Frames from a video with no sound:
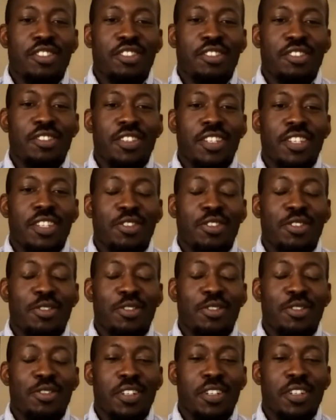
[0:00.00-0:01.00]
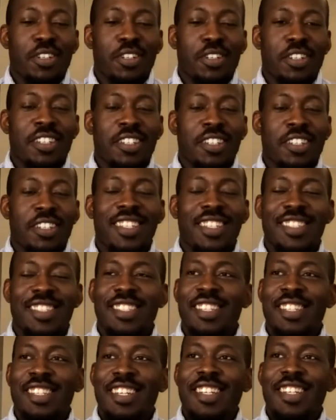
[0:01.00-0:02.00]
to get to
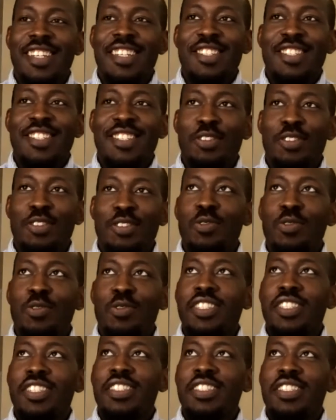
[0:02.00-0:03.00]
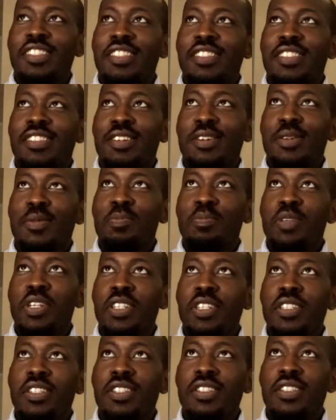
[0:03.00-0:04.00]
the software. It's
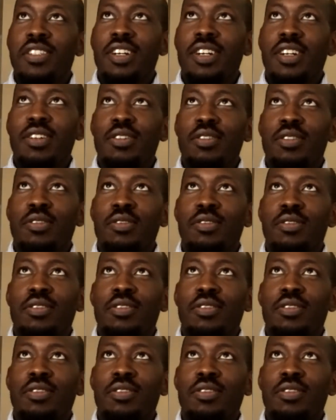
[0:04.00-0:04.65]
amazing how